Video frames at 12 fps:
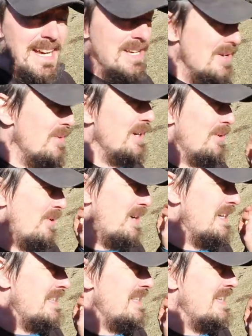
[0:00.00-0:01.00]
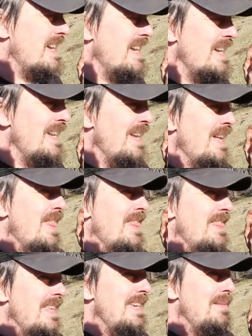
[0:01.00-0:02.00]
I knew what it was
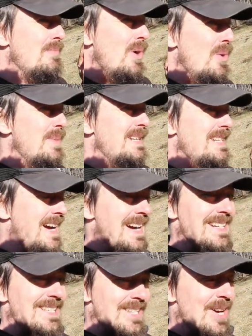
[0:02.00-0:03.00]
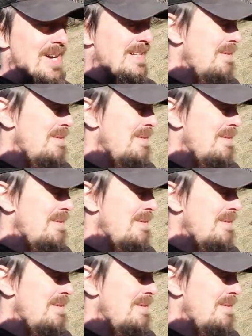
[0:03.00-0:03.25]
the moment I saw it.